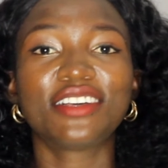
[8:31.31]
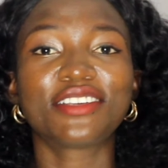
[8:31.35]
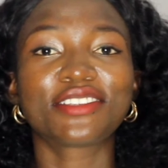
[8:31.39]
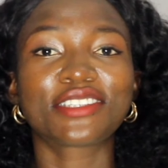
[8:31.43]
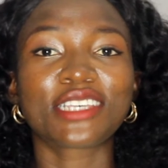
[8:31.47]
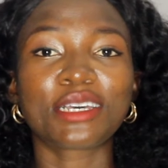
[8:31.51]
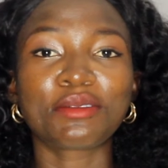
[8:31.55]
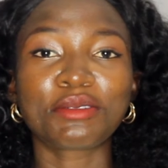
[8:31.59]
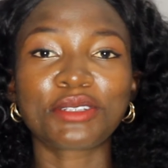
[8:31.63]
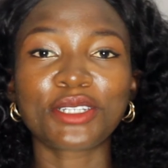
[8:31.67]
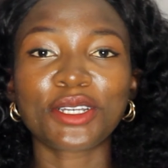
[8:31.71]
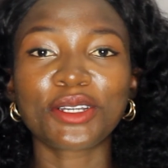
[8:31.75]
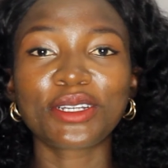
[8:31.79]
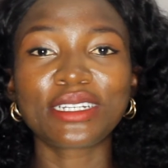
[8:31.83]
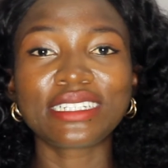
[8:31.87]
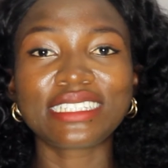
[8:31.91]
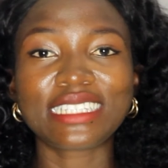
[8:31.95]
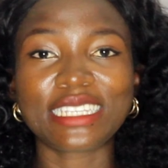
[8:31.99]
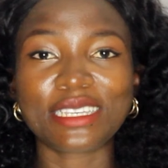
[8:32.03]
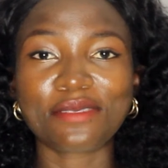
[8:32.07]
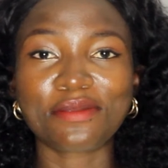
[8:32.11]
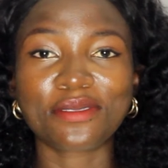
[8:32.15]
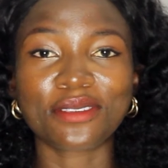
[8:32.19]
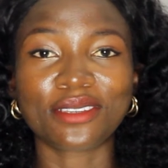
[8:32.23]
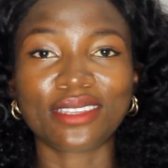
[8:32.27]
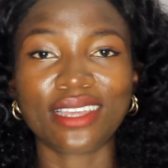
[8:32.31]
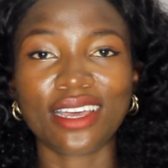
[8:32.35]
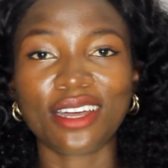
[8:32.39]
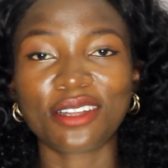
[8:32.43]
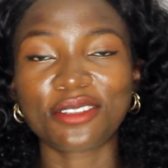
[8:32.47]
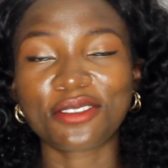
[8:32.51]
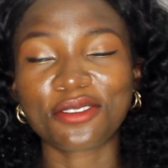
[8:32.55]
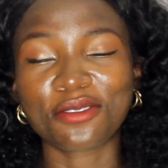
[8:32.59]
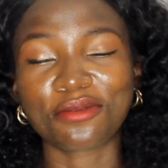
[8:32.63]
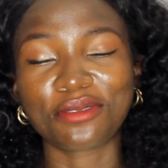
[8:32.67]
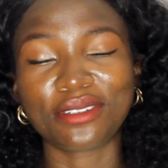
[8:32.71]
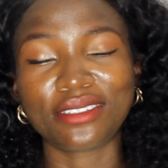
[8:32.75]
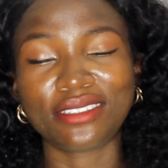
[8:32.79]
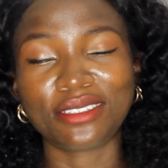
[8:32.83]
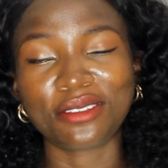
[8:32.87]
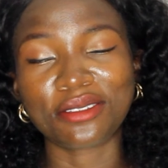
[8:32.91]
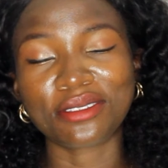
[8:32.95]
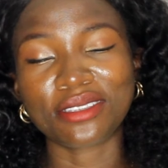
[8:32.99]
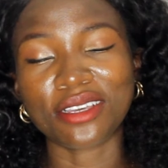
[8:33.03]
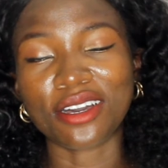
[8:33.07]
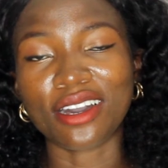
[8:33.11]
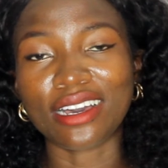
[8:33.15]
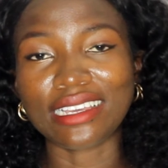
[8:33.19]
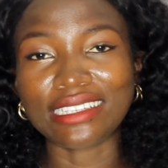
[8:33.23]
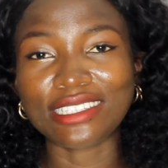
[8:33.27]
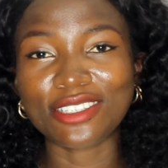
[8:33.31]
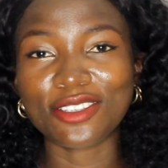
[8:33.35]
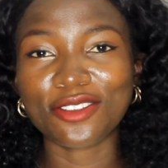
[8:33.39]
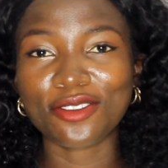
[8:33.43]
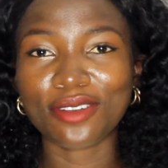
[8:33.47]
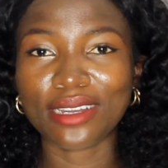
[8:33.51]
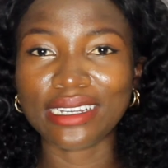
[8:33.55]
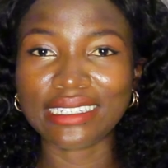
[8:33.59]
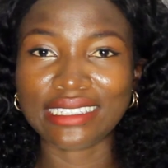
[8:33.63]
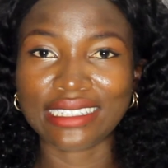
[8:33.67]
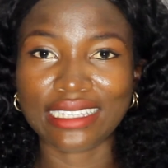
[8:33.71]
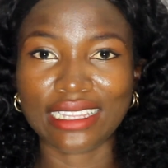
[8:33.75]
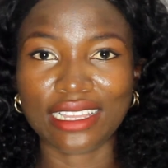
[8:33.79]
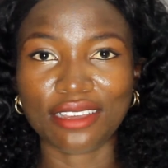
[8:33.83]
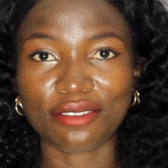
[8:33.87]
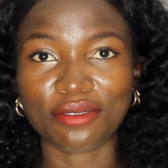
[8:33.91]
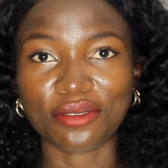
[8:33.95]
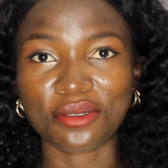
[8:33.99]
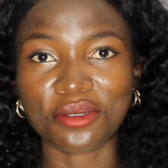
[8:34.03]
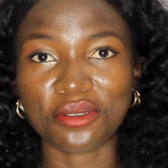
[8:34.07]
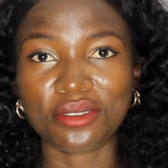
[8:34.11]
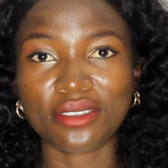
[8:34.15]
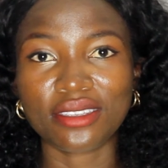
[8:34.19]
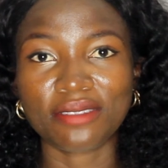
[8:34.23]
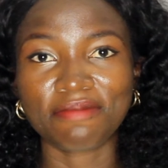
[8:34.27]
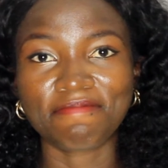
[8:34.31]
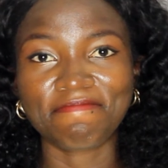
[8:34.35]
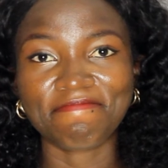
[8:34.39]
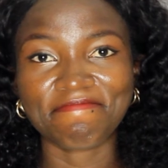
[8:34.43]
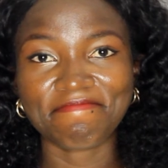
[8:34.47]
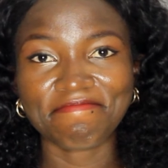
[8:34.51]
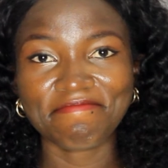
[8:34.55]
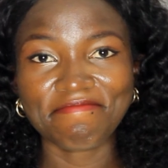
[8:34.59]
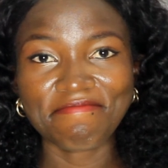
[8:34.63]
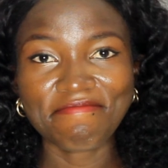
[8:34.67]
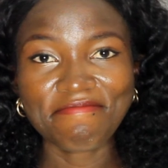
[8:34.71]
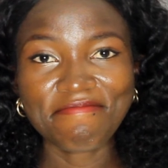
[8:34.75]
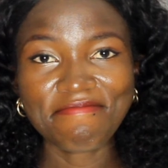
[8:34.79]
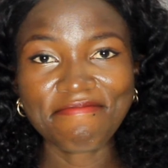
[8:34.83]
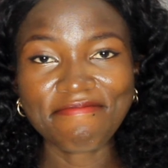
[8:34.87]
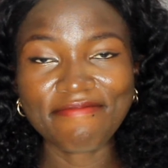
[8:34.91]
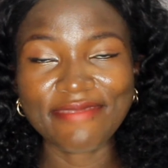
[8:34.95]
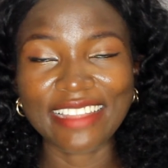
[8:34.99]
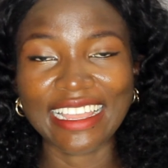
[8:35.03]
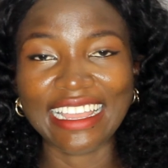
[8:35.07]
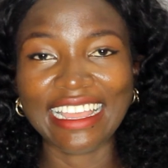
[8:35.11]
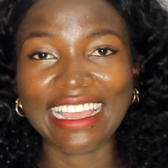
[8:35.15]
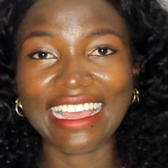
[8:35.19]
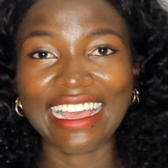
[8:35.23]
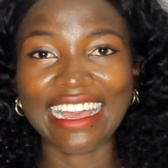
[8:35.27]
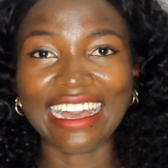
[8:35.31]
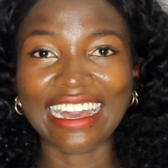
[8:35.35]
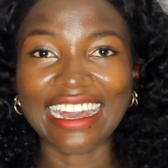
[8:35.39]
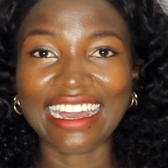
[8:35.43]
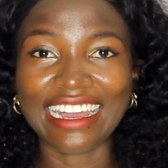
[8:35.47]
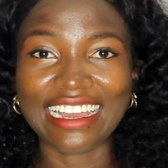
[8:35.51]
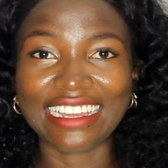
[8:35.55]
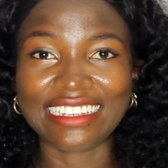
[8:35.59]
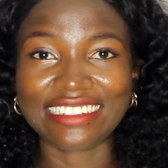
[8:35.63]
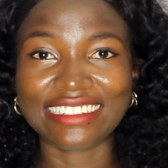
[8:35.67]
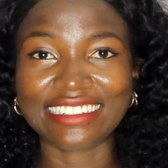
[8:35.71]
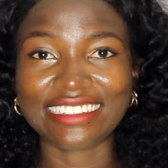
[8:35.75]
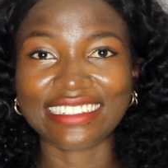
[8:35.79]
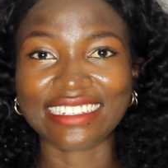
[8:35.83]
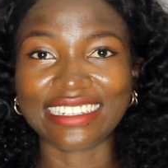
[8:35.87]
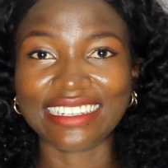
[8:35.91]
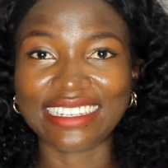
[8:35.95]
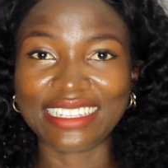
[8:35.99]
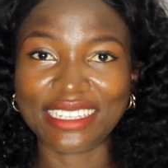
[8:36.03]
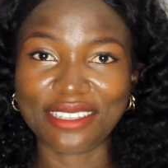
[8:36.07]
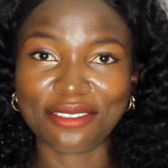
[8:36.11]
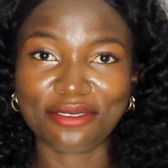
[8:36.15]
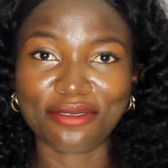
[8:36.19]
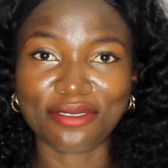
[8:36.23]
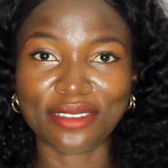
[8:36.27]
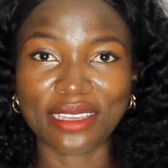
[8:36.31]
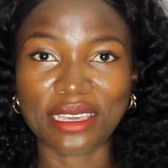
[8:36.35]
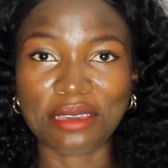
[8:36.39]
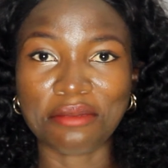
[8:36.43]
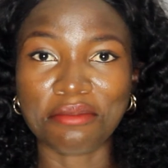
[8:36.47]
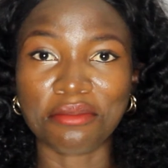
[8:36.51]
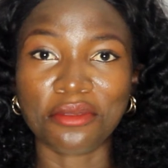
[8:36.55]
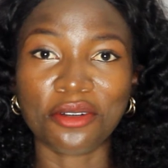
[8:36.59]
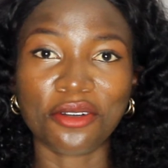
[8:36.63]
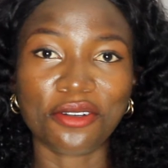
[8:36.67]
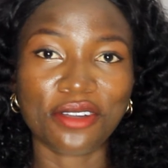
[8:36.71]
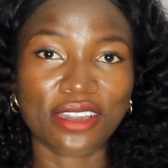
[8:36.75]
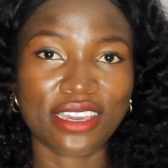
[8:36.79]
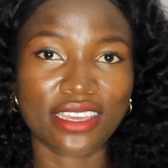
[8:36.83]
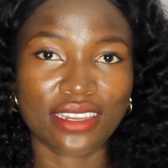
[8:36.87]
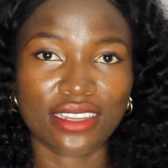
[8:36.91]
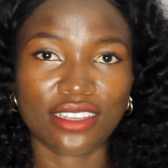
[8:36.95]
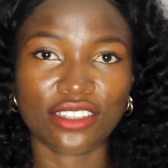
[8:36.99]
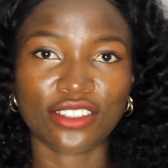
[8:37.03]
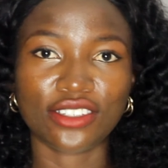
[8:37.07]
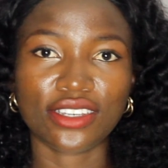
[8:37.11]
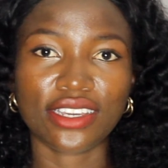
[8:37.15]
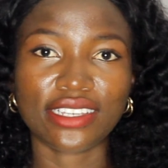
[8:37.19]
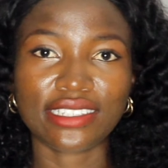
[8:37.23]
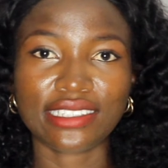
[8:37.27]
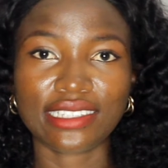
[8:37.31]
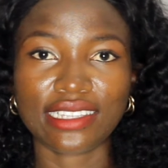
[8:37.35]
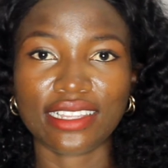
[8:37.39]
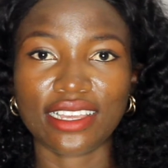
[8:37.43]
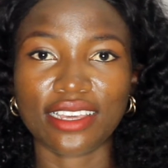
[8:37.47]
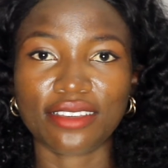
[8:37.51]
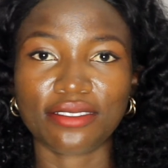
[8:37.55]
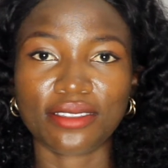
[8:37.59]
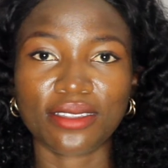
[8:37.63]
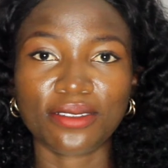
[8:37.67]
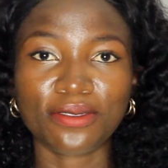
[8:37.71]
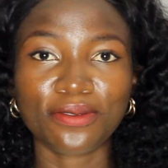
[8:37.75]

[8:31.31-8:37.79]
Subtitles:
So I'm sharing tips on how to reduce our stress levels and live a more energized life.